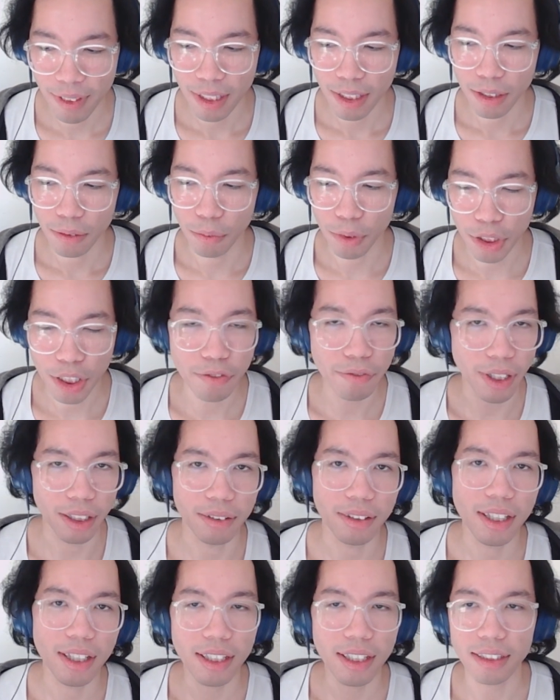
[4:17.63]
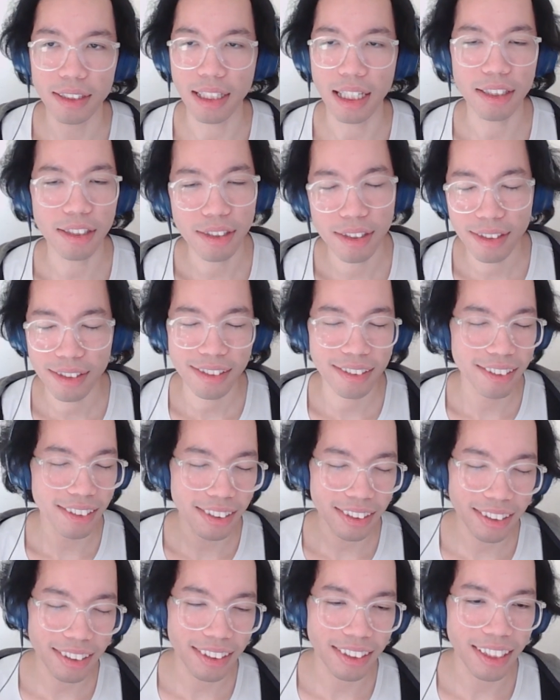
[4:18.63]
Which is fine, because
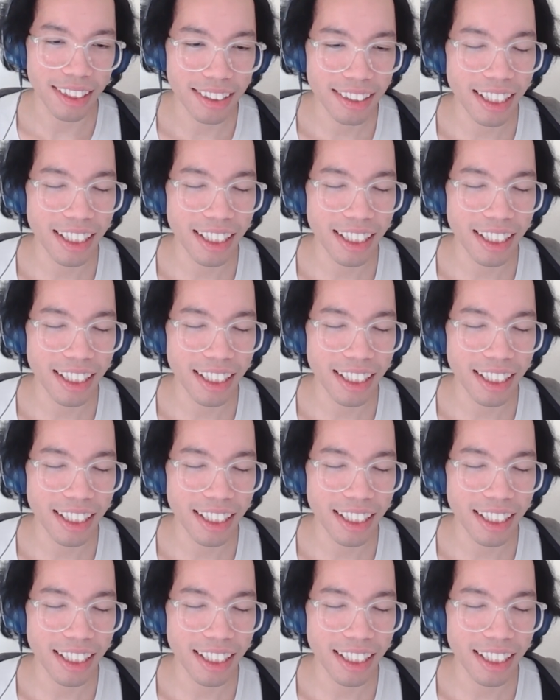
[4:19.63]
that's